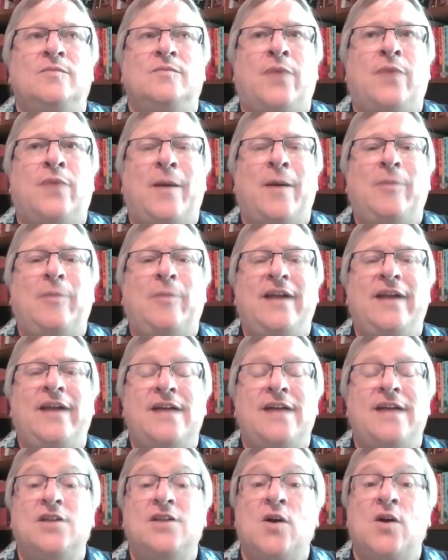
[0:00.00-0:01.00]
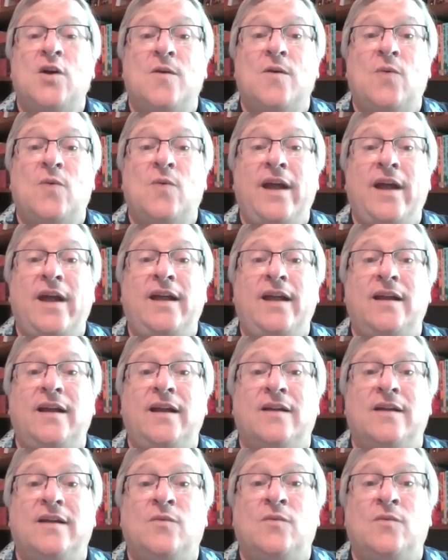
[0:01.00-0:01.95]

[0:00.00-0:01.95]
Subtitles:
probably hasn't gone away